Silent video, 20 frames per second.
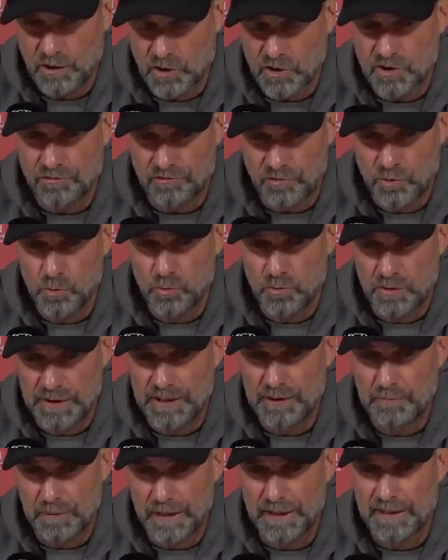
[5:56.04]
lost a few
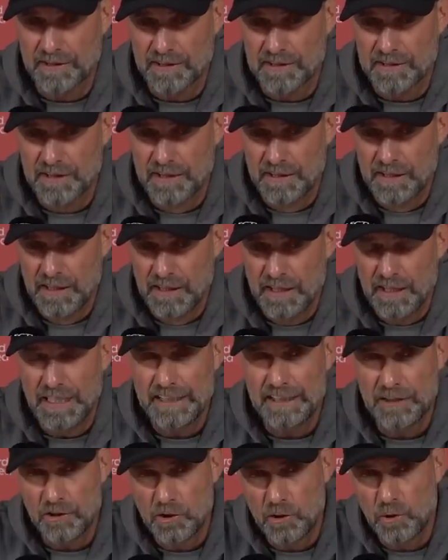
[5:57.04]
key players.
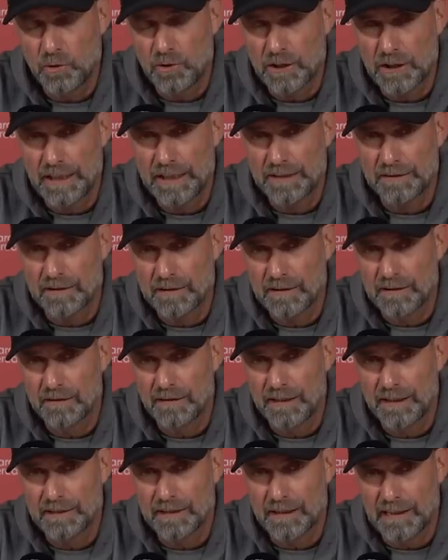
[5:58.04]
And then you look at the
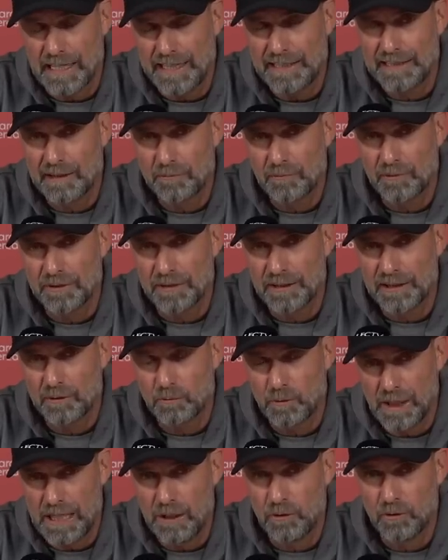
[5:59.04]
lineup and you
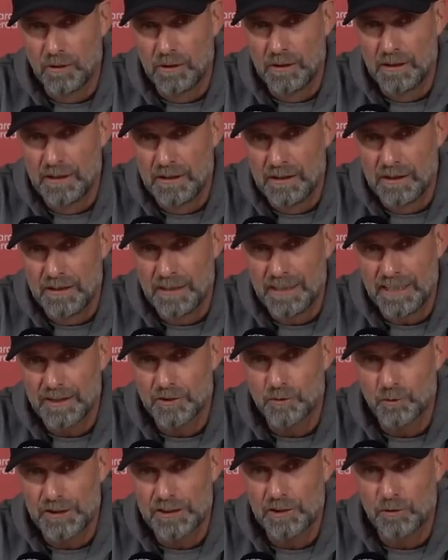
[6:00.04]
think, wow,
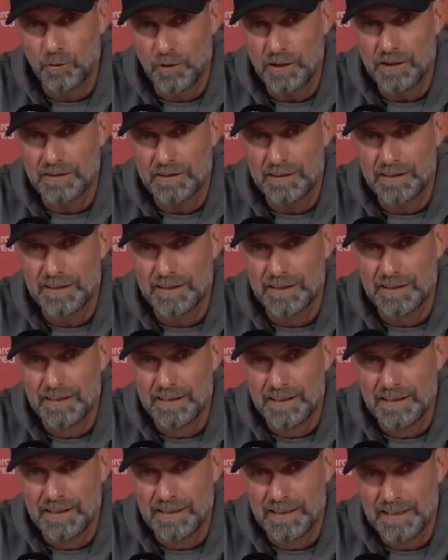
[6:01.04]
that's really quality.
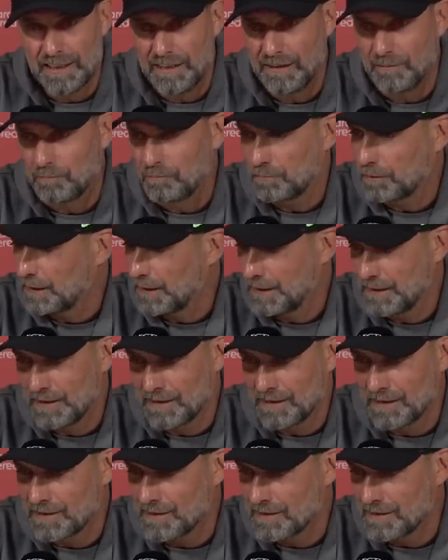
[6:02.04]
Yeah,
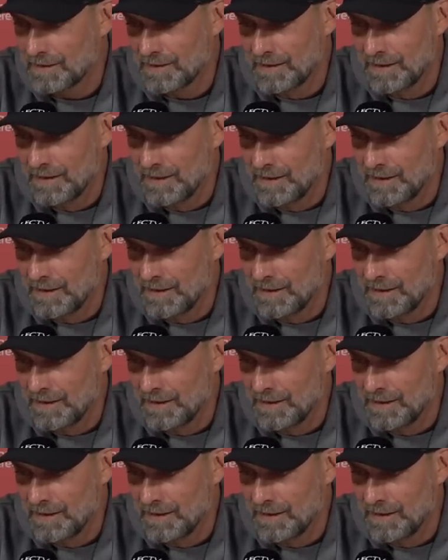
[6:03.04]
players.